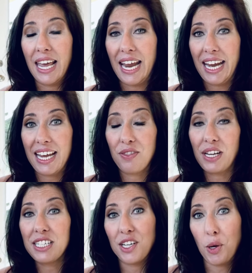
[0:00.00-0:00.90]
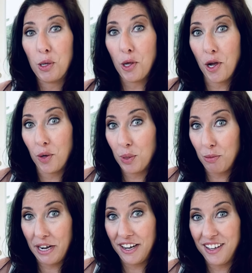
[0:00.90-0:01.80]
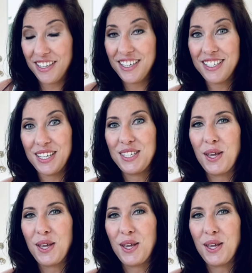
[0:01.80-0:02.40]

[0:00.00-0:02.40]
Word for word: and things that go along with bright colors.